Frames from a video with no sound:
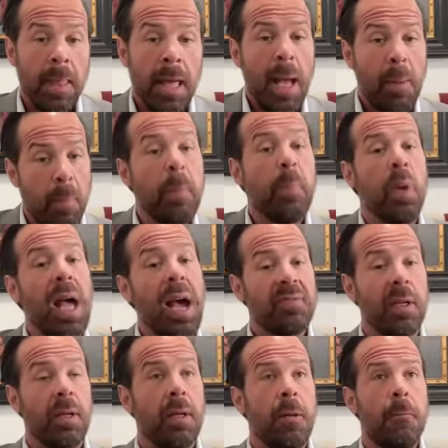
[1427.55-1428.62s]
And people have
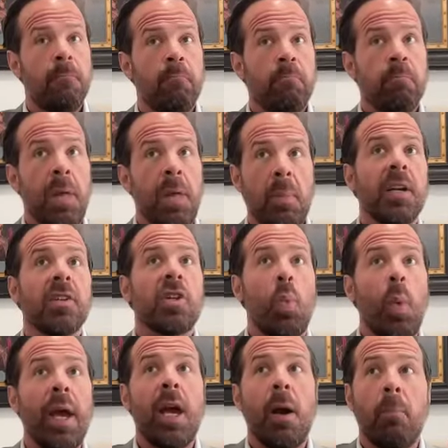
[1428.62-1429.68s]
to, I'm not going to say
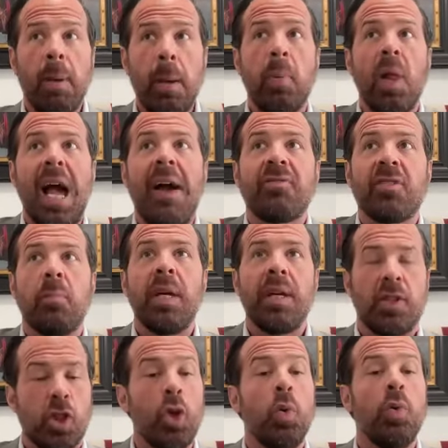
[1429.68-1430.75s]
wake up, people have to be
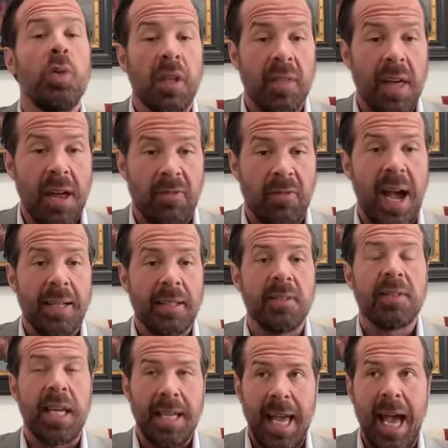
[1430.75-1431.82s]
attuned to that fact and
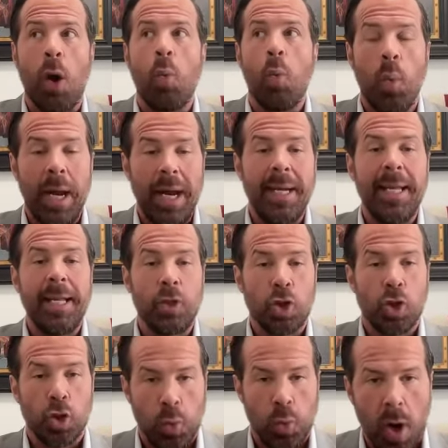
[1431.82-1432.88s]
say, yeah, we need
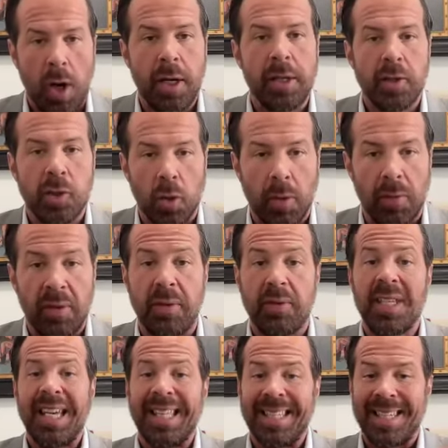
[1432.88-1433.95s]
strong conservatives
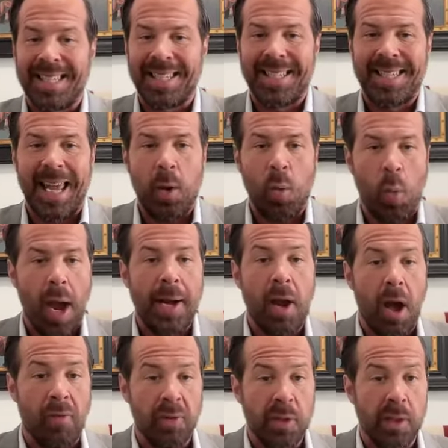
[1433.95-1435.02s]
in statewide
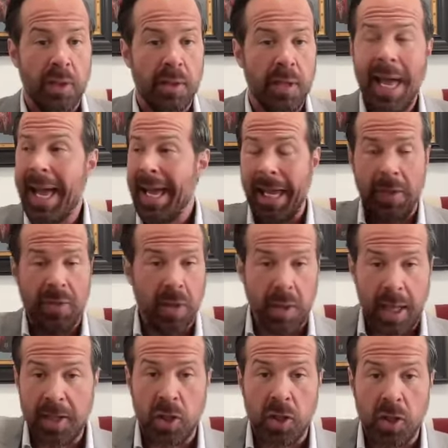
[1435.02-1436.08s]
offices, in the
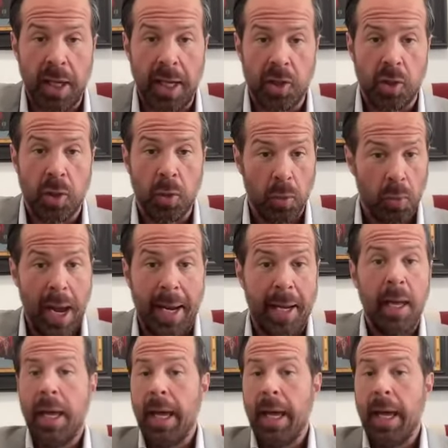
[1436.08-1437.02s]
legislature, right?